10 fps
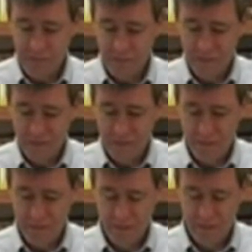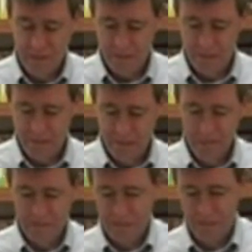
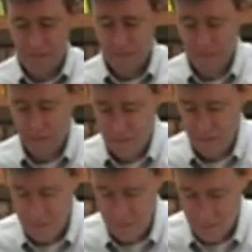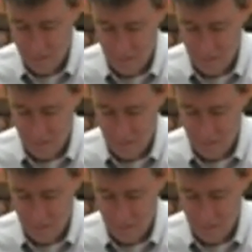No one is speaking in this clip.